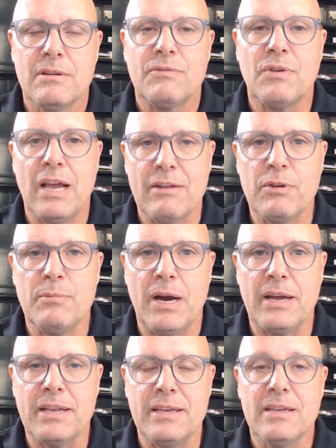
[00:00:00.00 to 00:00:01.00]
for
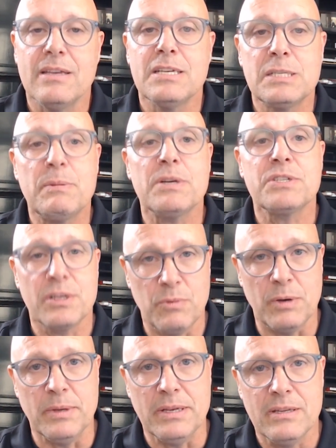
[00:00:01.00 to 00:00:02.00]
everybody, especially
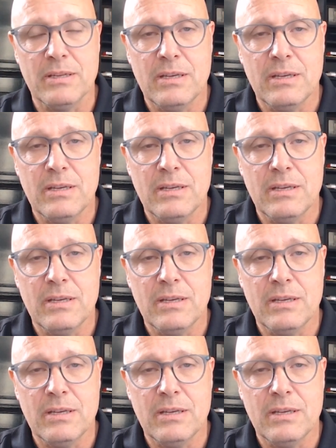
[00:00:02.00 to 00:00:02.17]
women,